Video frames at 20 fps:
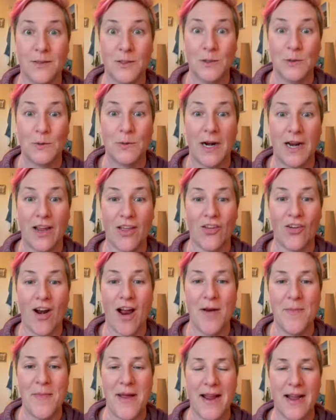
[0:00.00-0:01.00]
regular
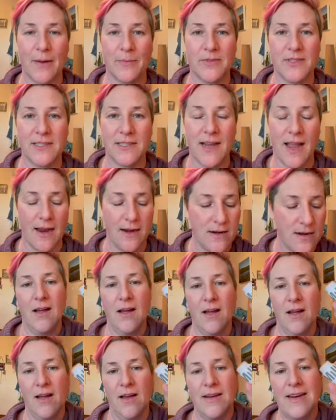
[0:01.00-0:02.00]
unmakeup skin.
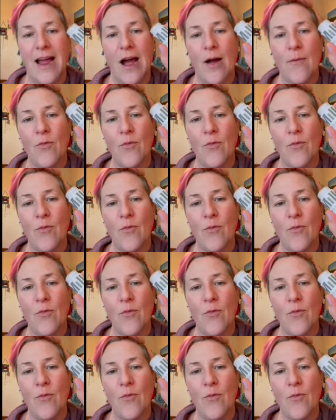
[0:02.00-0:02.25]
Now